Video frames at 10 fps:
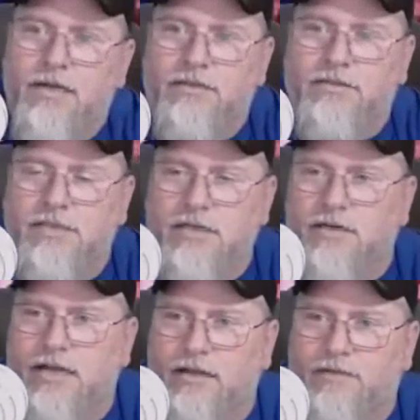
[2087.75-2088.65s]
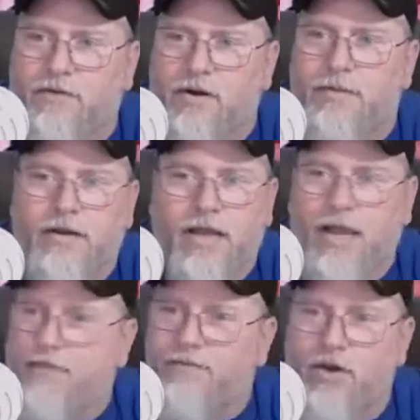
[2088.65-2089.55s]
The Citadel at Furman.
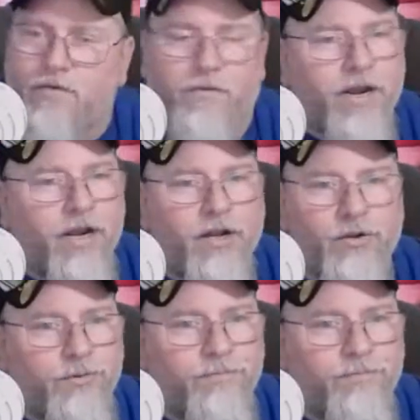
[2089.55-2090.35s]
I have no friggin' clue.